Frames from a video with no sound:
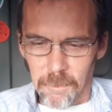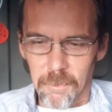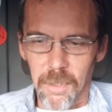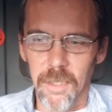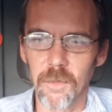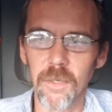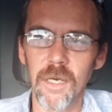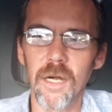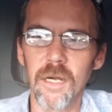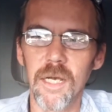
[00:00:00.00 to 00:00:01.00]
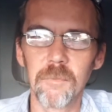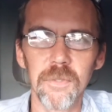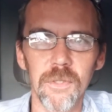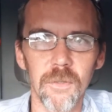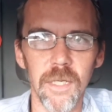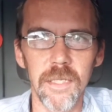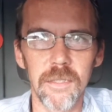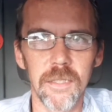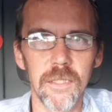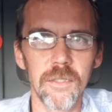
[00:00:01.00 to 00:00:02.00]
But here we are, episode
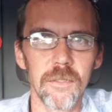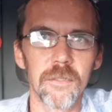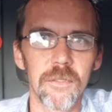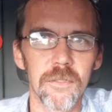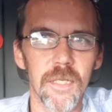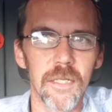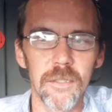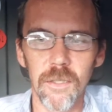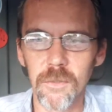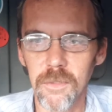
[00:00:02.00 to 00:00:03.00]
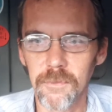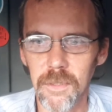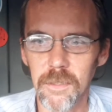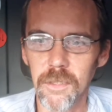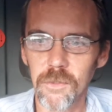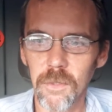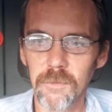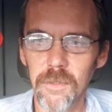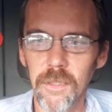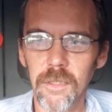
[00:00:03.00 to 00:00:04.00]
18, your daily dose of Disney
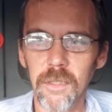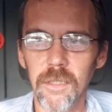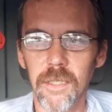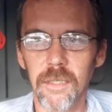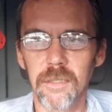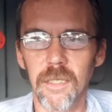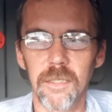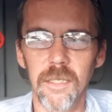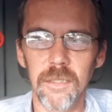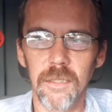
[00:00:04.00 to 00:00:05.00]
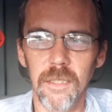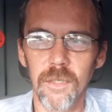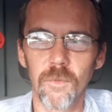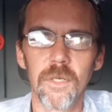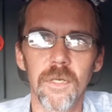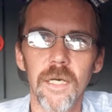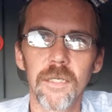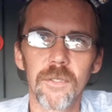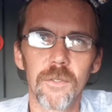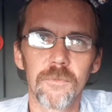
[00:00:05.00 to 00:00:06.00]
trivia. Like I said yesterday, we are
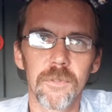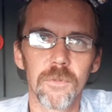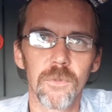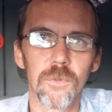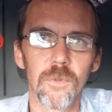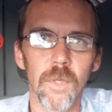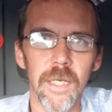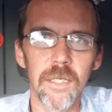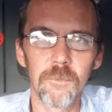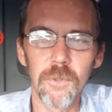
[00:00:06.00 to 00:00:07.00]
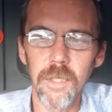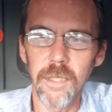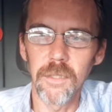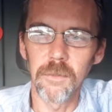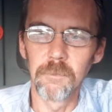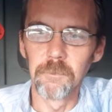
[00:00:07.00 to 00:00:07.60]
heading over to Animal Kingdom.